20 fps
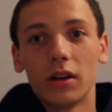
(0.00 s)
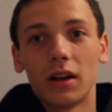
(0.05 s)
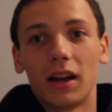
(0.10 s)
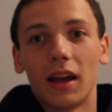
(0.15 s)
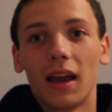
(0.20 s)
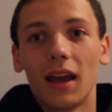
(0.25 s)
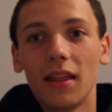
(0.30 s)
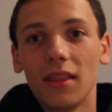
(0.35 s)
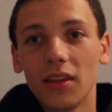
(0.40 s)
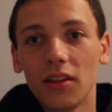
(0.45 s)
And I
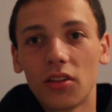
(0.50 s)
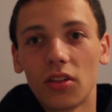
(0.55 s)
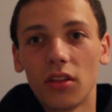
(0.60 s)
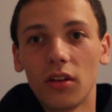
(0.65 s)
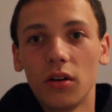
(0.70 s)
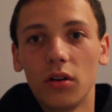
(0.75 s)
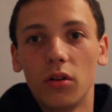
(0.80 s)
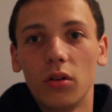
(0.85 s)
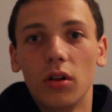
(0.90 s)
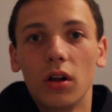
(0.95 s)
had these
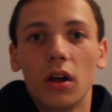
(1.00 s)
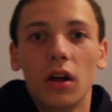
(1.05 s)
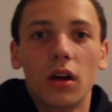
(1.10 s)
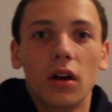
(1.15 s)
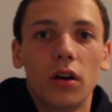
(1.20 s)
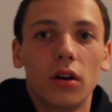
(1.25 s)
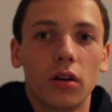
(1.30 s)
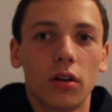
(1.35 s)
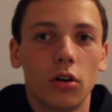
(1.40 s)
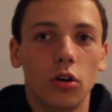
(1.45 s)
little
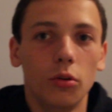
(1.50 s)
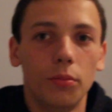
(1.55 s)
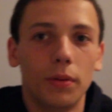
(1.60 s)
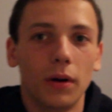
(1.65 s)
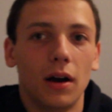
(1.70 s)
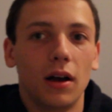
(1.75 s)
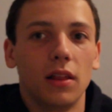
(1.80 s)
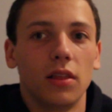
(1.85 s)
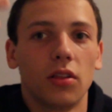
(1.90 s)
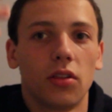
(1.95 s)

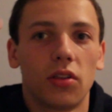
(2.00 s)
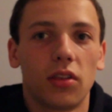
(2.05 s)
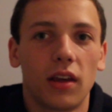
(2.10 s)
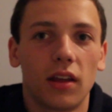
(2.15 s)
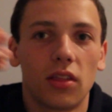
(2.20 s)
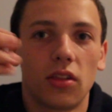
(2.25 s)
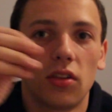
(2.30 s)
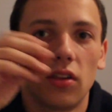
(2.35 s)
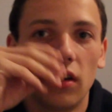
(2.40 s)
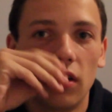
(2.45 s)
coupons
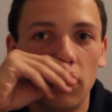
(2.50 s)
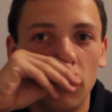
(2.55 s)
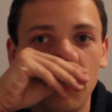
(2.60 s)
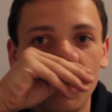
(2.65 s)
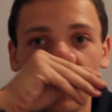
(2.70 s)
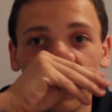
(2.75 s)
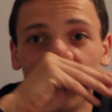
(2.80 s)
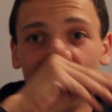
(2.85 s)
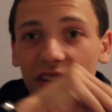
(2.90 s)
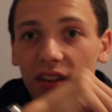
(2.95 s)
that said
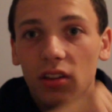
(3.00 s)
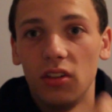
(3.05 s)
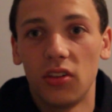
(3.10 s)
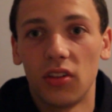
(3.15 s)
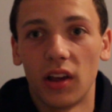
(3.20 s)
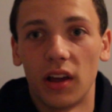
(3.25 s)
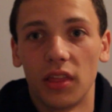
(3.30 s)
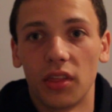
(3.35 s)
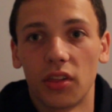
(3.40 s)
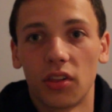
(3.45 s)
50
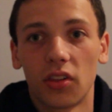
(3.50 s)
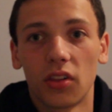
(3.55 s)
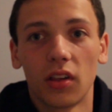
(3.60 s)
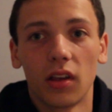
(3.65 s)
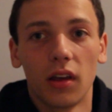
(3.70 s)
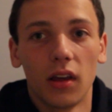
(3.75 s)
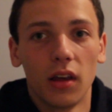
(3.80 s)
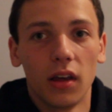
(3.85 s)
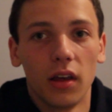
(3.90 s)
cents,